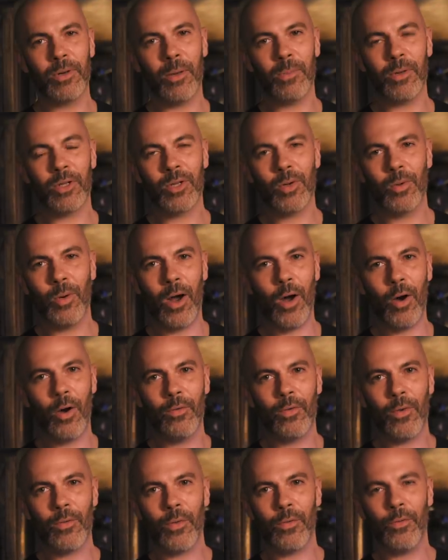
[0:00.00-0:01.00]
number
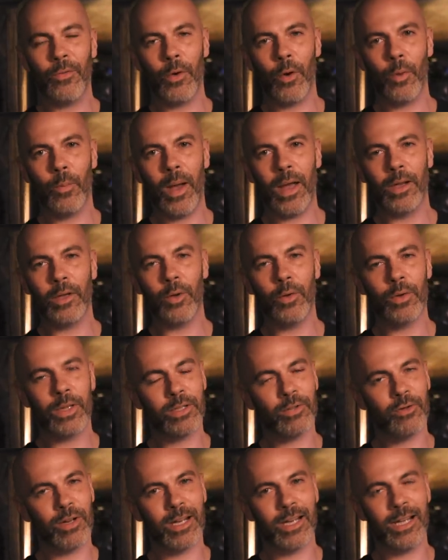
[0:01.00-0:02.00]
12 of the field manual.
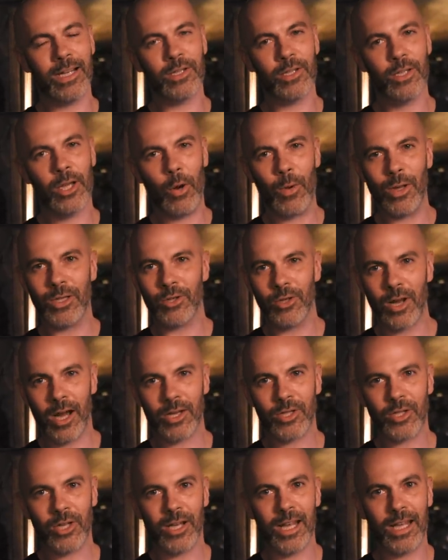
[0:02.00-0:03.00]
This drink needs no
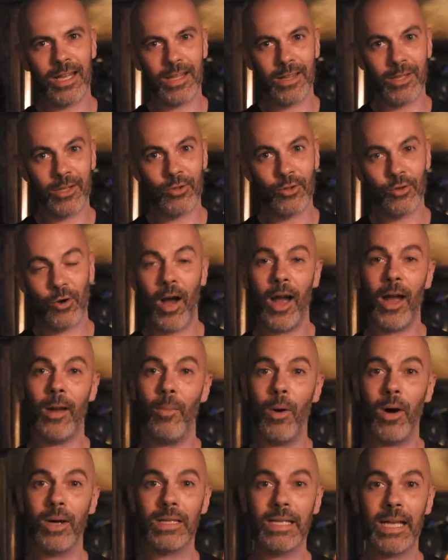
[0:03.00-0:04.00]
introduction, the dry
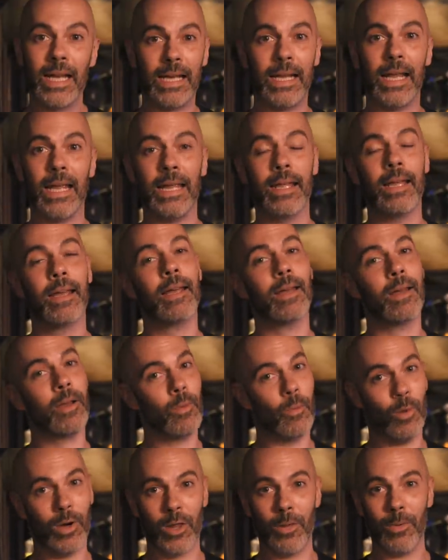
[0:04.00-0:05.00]
martini,
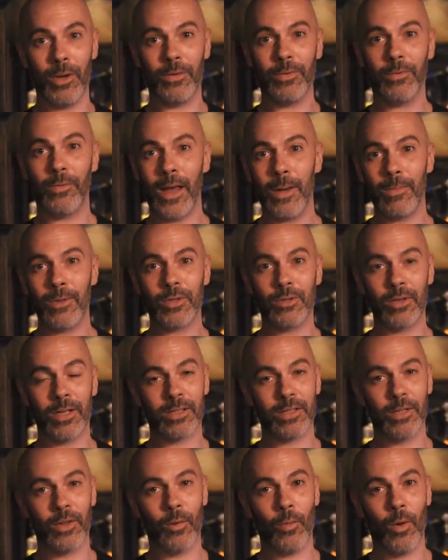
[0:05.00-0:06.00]
one of the most famous
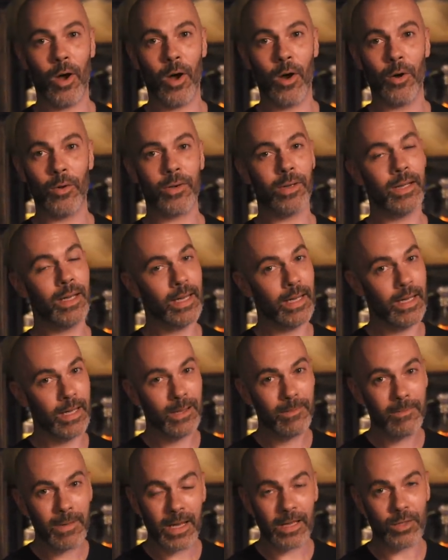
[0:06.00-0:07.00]
drinks in the world.
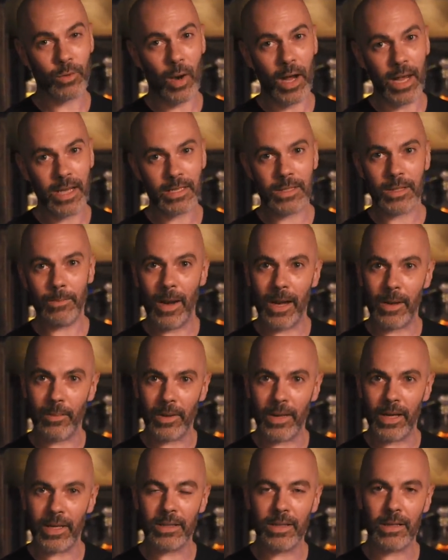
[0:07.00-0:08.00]
It's quite easy to make,
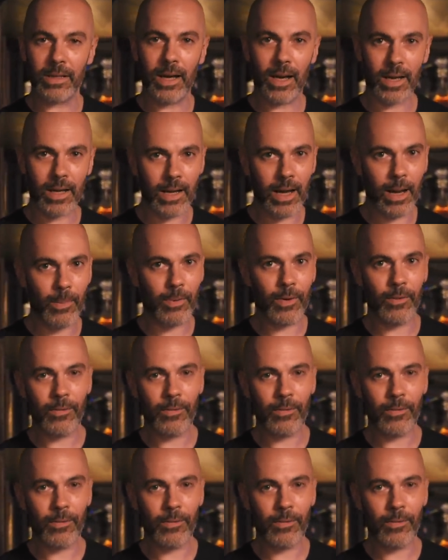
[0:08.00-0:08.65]
but there's a couple